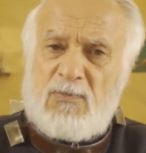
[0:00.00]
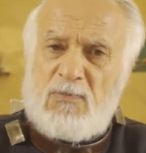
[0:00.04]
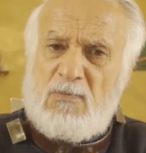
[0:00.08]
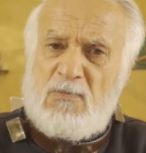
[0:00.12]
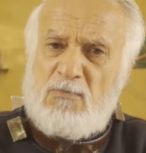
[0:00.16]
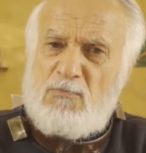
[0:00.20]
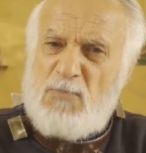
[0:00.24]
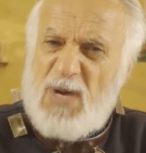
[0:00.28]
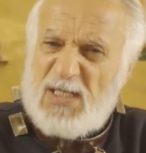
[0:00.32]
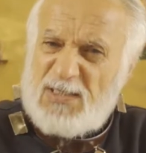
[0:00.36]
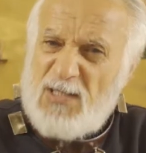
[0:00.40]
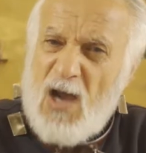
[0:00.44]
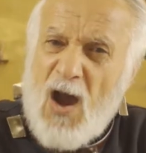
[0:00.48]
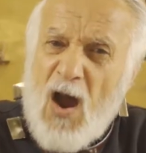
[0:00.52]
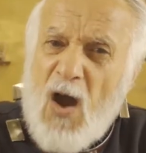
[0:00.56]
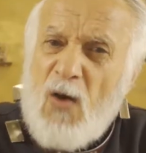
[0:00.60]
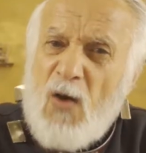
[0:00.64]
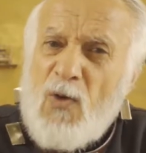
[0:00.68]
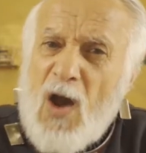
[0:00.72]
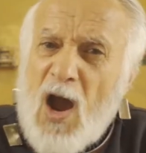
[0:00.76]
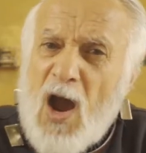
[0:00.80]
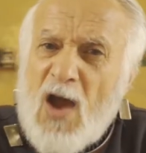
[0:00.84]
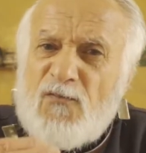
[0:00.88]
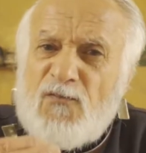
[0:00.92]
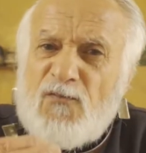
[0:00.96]
But
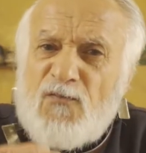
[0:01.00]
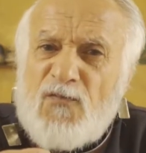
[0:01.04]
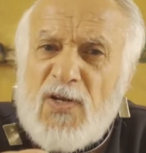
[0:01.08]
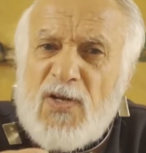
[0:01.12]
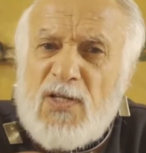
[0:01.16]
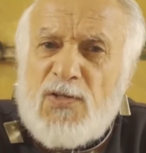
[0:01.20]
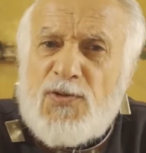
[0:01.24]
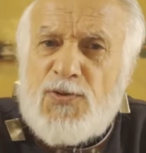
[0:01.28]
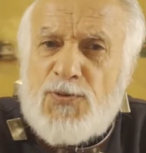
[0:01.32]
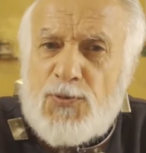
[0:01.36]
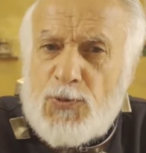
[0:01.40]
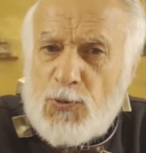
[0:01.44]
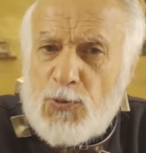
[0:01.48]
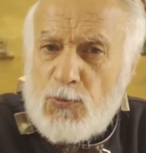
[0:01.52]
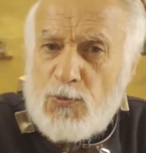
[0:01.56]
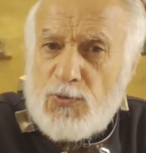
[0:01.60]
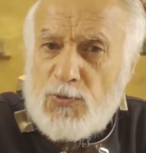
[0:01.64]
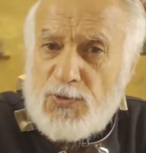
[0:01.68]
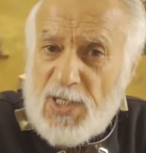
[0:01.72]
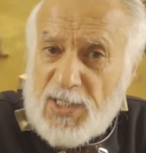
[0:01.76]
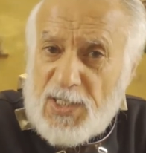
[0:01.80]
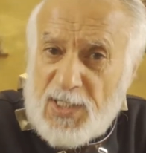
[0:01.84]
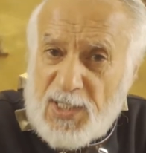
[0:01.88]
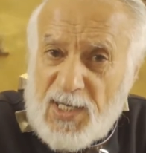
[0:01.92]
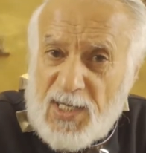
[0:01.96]
how I fell through
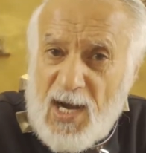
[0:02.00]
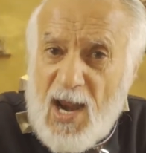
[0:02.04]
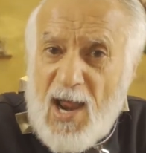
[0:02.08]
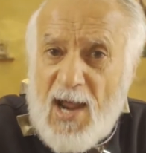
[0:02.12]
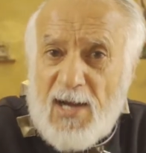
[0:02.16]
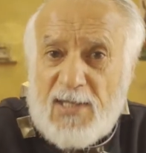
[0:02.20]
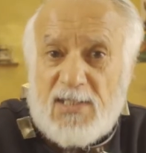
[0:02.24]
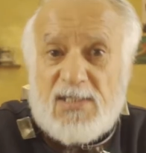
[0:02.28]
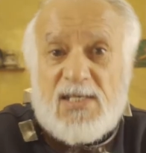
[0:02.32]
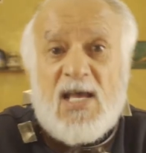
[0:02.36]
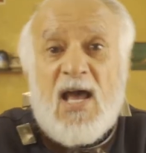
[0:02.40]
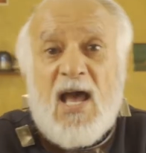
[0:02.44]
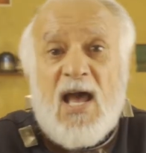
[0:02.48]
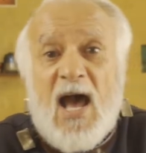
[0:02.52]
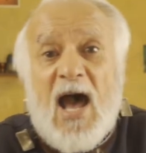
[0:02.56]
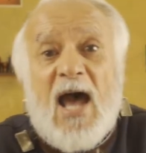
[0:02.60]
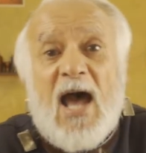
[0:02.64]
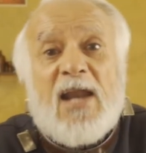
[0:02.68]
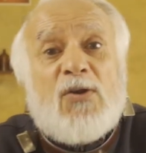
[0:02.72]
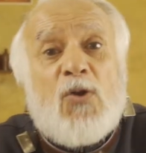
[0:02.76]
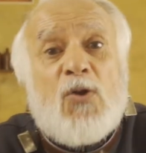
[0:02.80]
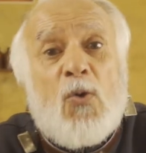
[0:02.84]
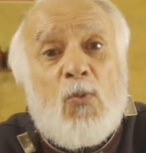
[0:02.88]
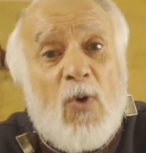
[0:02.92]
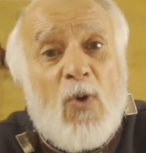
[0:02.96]
the cracks
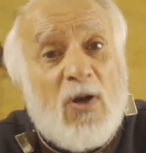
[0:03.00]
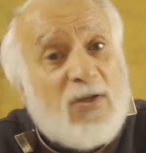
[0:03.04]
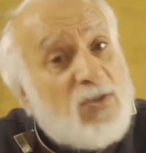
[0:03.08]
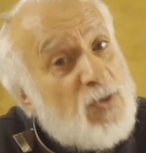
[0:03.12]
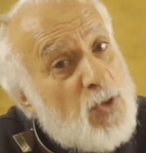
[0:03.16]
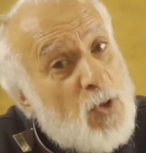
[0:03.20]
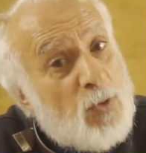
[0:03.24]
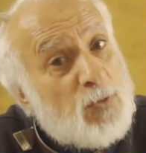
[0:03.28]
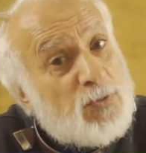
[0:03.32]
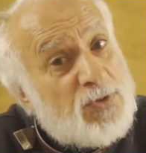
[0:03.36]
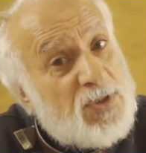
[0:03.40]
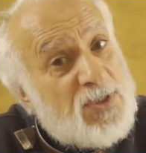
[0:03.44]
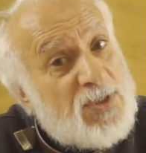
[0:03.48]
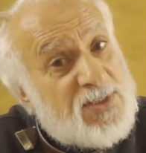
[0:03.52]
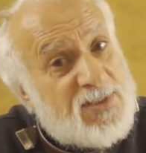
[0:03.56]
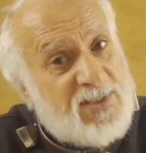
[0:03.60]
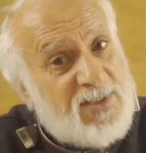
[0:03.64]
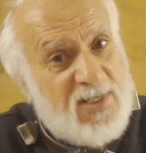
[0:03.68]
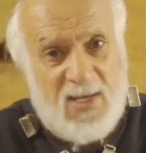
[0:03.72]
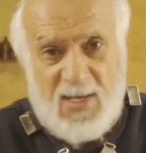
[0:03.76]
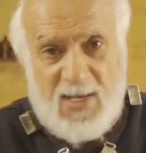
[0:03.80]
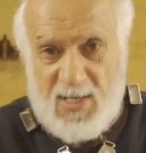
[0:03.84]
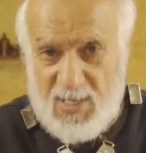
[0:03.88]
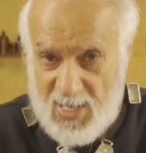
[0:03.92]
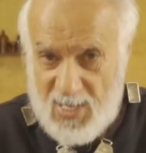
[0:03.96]
and no one noticed
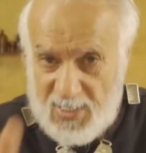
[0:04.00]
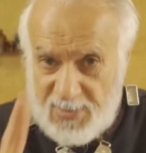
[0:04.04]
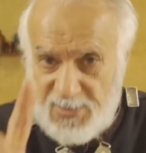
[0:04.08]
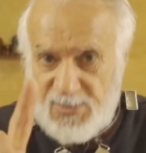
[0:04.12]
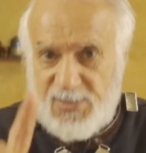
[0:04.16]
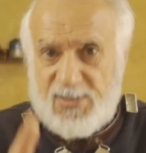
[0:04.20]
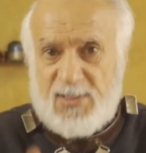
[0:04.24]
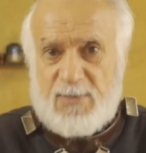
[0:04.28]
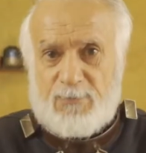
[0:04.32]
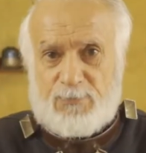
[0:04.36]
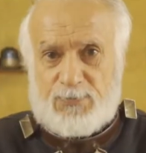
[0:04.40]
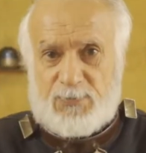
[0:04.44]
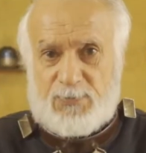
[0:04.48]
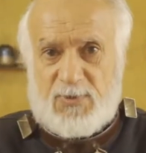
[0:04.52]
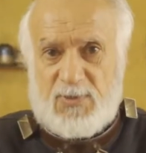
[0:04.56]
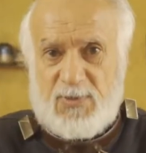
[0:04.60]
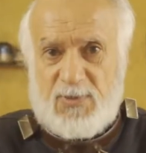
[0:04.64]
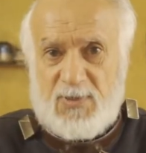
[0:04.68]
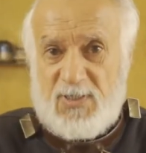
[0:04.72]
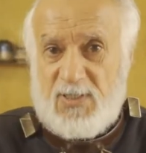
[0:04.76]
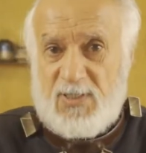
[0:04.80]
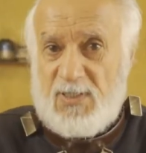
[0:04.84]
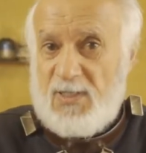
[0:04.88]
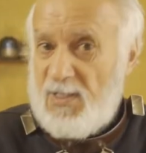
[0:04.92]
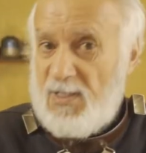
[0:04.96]
except
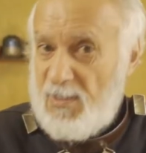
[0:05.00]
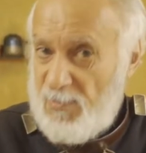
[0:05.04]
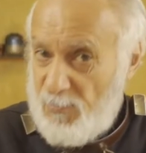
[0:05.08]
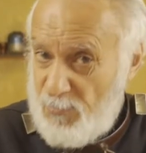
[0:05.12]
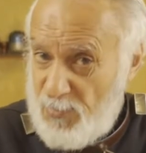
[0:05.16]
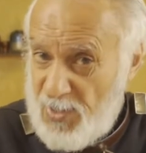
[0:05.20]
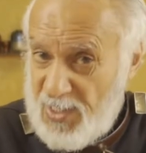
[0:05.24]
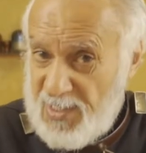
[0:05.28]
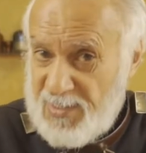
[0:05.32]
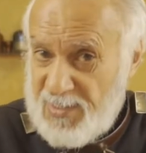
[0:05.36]
Big